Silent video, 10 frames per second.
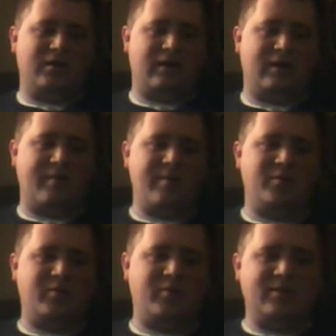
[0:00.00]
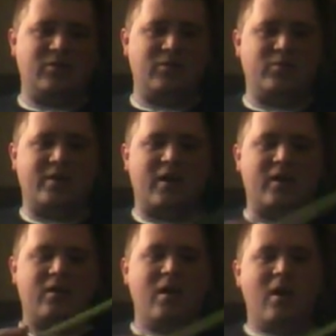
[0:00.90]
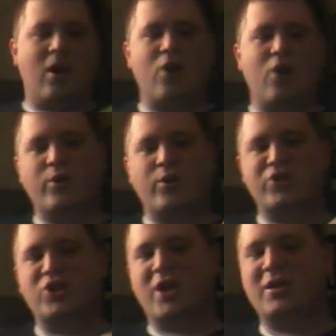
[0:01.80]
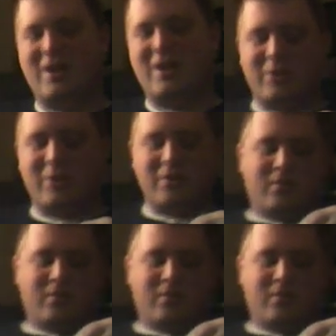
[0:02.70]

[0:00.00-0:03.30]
I'm in between two again. I'll go with Johnny Damon.